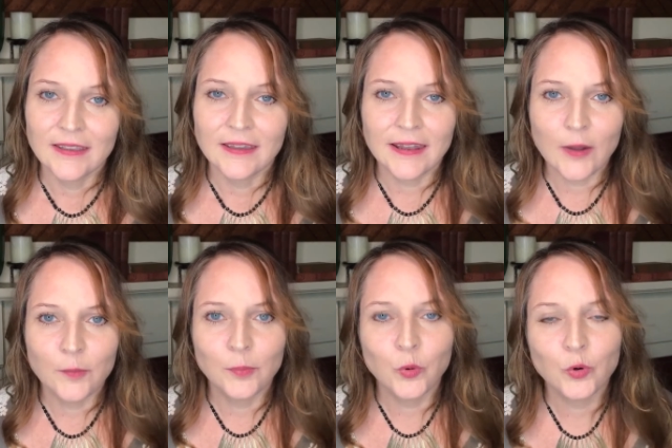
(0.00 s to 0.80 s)
and how
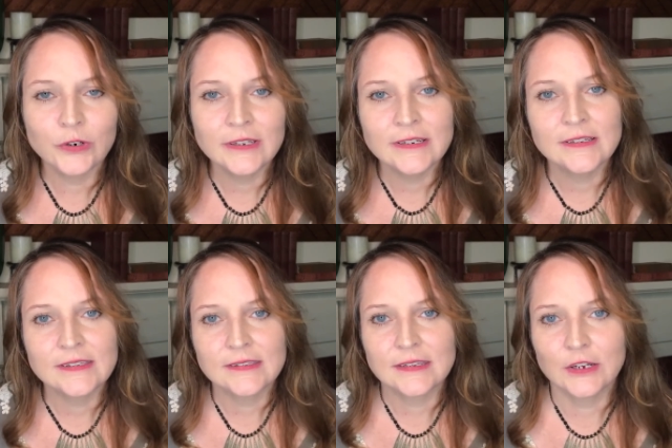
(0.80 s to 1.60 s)
important it is
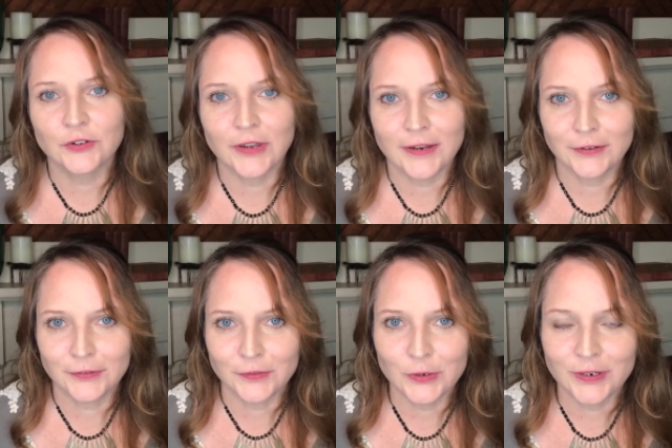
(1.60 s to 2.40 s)
as a creator
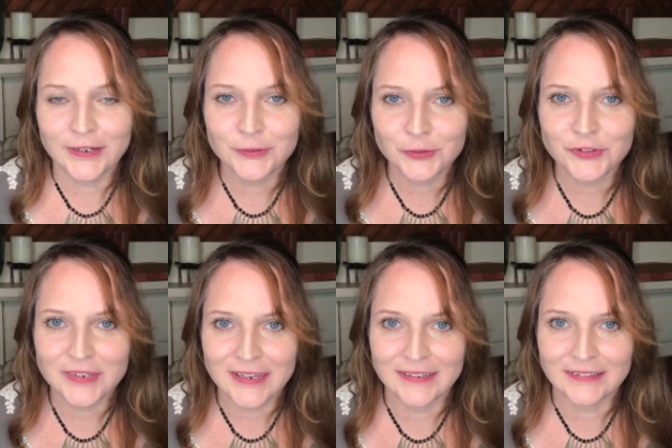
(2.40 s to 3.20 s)
for you to
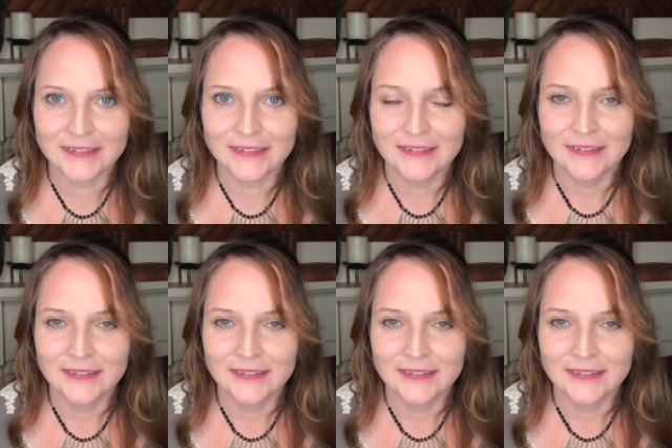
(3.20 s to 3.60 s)
understand